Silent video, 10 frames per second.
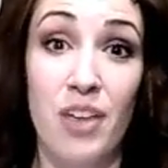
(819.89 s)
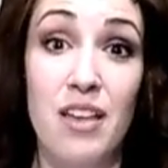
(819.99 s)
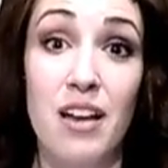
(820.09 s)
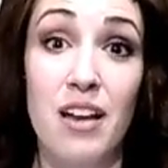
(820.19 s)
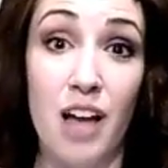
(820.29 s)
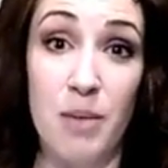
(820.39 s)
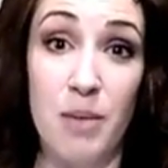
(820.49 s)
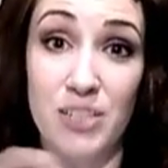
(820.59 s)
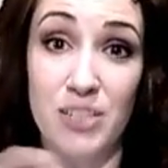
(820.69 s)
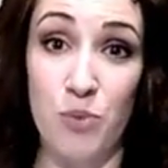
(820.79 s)

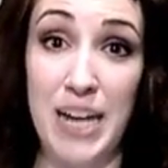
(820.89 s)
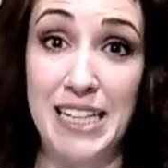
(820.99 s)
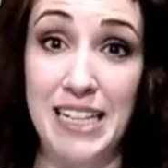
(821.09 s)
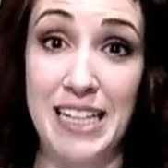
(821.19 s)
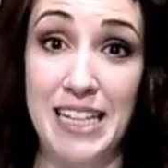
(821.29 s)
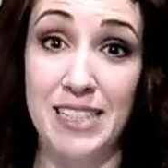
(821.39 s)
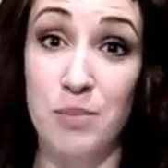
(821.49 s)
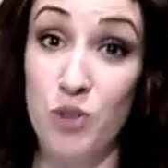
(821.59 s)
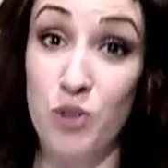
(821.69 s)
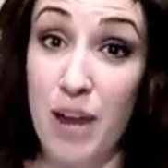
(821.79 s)
Comment and rate and
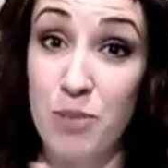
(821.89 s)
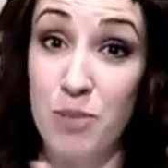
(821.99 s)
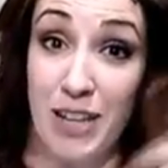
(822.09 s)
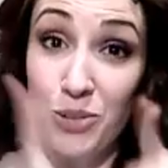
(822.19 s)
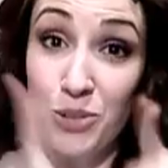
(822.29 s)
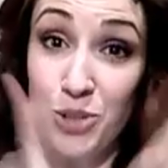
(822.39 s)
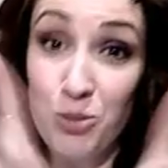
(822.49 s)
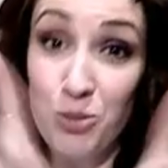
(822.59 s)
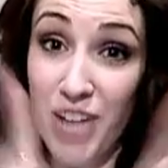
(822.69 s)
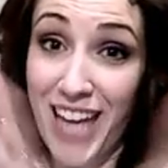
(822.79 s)
subscribe to my
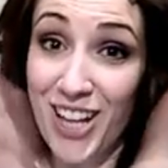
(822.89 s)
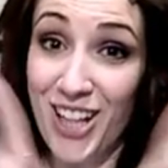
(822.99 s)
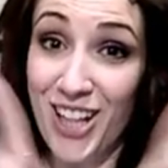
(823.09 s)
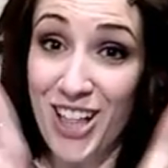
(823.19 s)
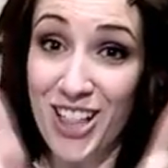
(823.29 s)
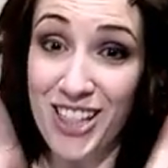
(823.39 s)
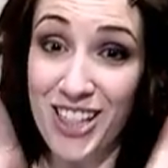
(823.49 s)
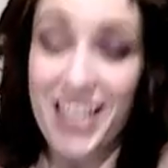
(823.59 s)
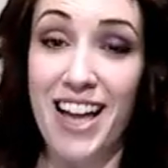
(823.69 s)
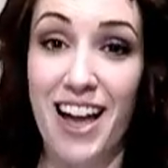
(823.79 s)
YouTube channel.
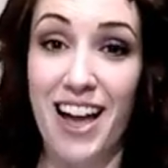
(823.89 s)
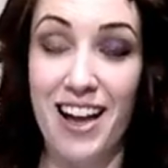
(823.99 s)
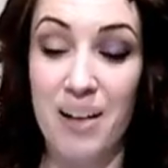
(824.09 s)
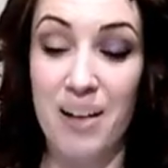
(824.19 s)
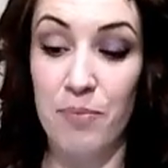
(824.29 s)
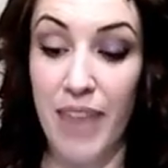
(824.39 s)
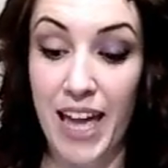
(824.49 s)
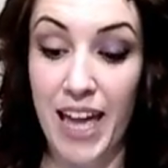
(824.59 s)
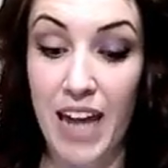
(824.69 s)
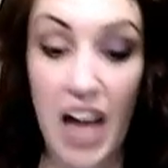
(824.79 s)
And
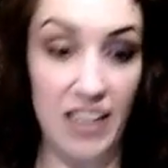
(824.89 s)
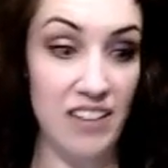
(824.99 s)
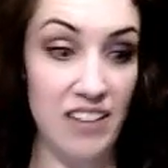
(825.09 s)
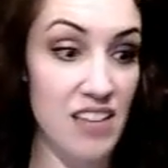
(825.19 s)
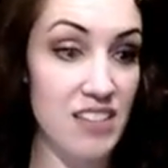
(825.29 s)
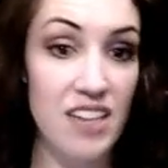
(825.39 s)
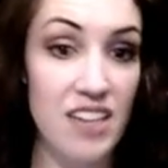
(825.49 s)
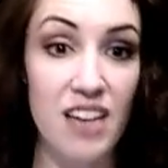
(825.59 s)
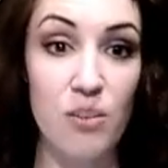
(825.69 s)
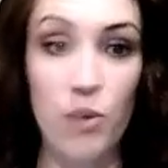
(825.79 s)
I guess that's
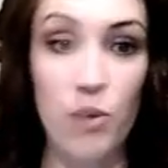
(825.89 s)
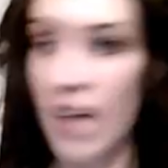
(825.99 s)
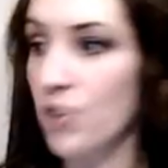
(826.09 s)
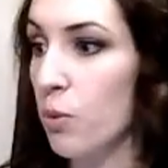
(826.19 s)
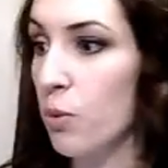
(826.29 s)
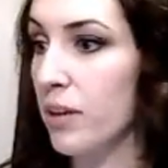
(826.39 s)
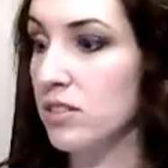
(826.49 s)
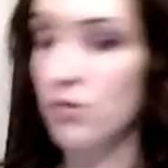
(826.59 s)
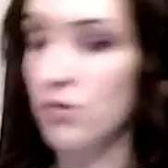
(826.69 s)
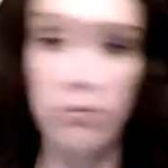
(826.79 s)
it. We have no
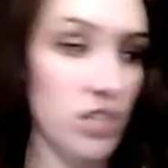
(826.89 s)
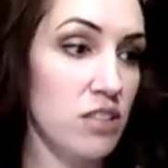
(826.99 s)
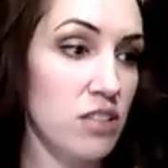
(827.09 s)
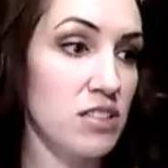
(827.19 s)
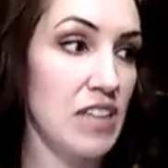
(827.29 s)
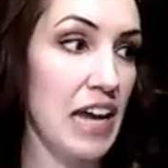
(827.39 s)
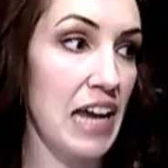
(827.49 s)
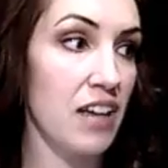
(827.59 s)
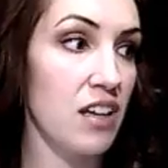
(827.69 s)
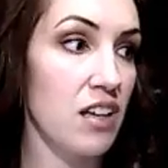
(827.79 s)
appearances from Jingles
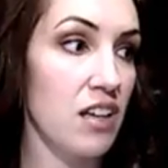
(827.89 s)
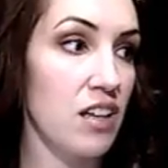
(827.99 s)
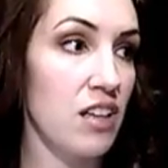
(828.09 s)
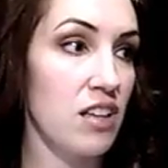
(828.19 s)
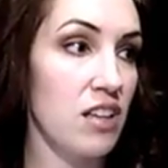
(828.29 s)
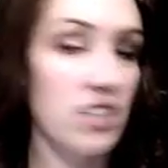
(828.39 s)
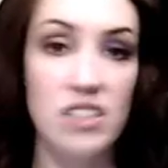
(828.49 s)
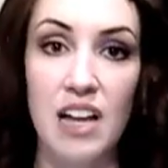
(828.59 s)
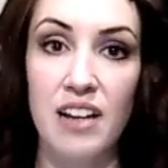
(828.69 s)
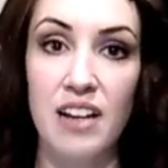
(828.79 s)
today. At least
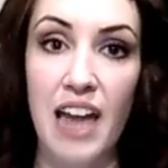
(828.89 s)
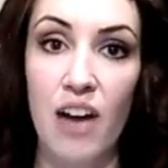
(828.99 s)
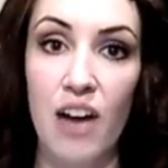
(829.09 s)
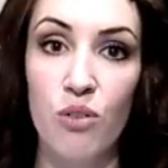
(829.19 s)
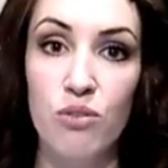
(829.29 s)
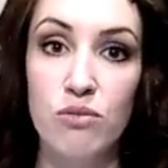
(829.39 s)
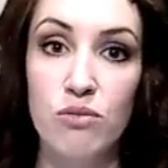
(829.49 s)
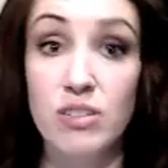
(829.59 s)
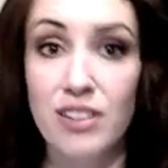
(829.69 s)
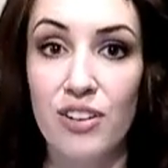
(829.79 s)
not now.
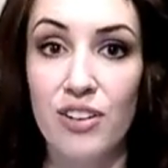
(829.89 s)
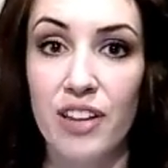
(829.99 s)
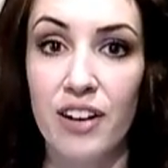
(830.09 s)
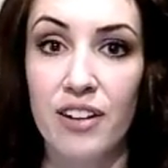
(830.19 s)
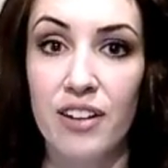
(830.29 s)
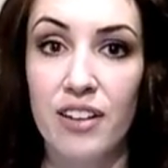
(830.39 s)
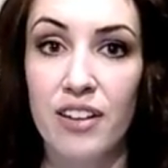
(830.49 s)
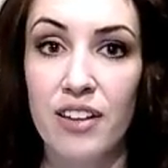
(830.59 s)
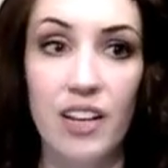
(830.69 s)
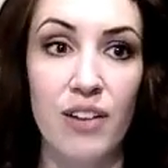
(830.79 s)
We did earlier.
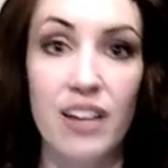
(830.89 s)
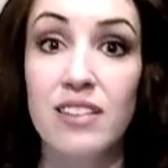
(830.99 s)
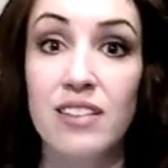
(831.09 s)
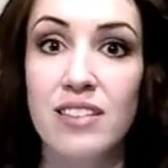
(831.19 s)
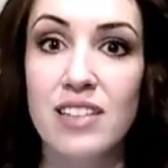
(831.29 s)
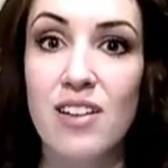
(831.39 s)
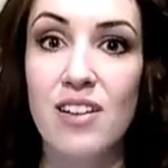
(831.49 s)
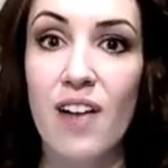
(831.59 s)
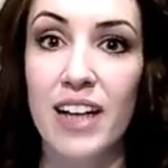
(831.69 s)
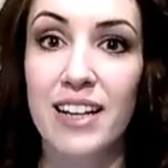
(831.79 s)
Anyway, that's alright.